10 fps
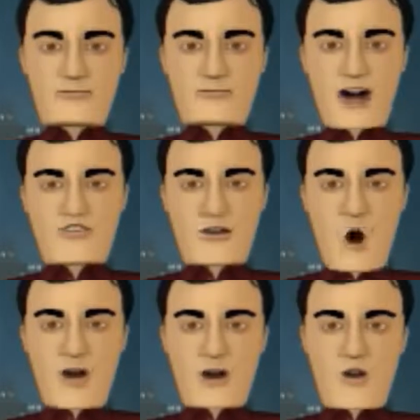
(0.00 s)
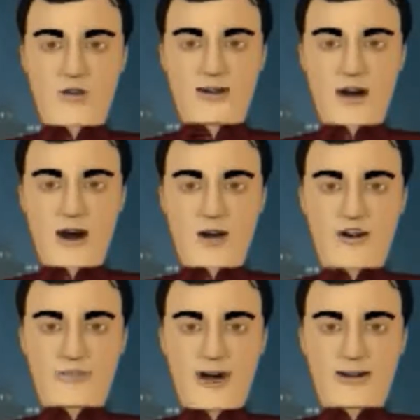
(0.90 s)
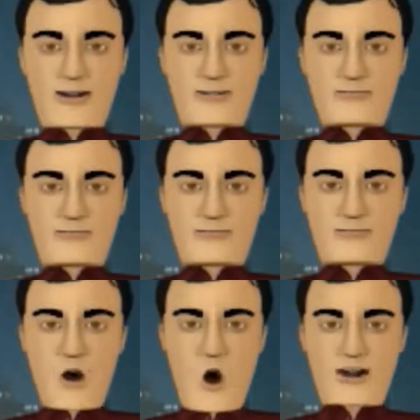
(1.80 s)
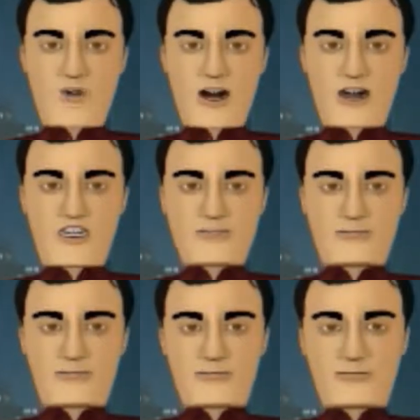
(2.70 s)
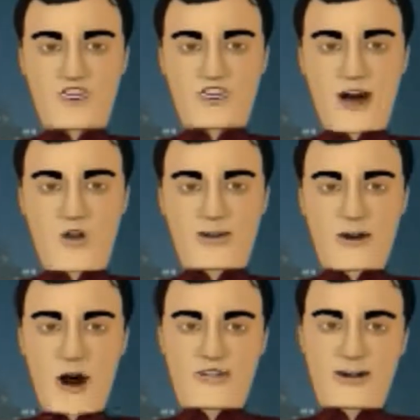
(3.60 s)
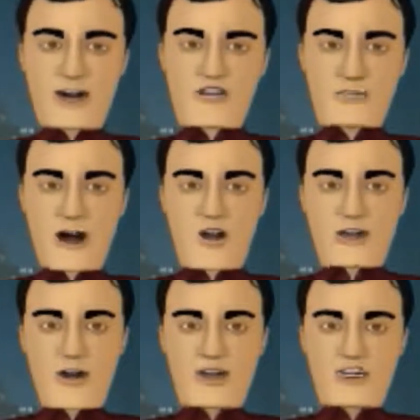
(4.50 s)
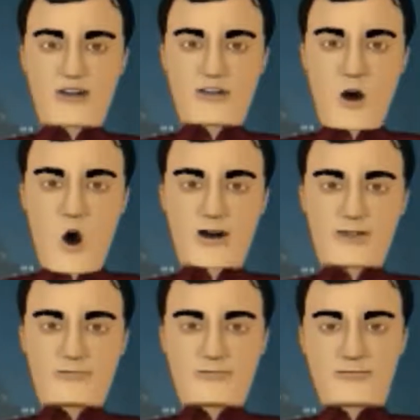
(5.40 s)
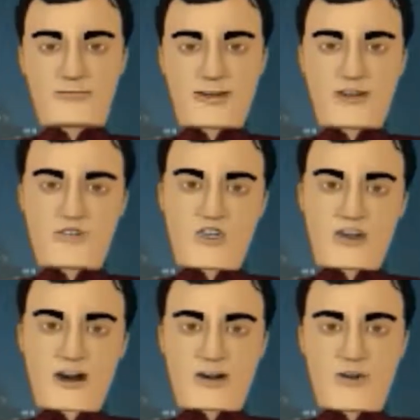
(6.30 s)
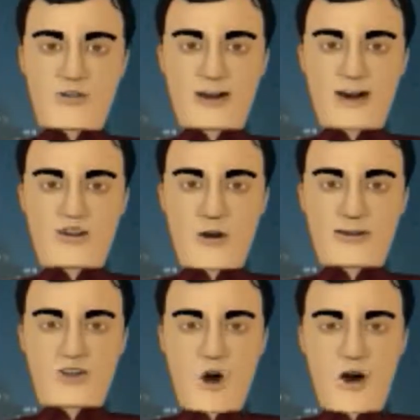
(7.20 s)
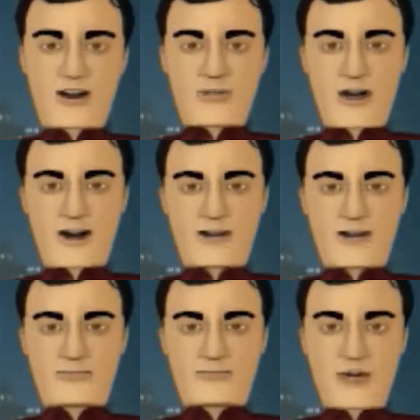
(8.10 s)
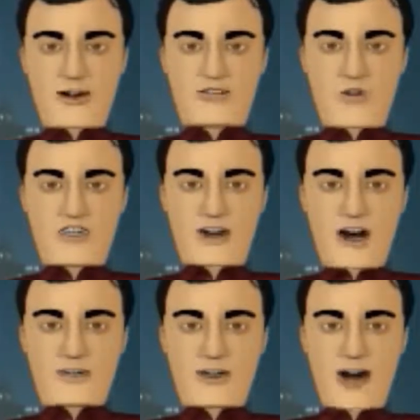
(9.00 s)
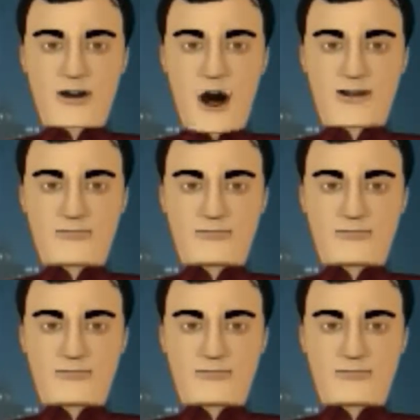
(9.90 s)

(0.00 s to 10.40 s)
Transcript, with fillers: afford or we don't have money. Always say we have enough by the grace of God. If you say it, you will never be short of money, but if you say again and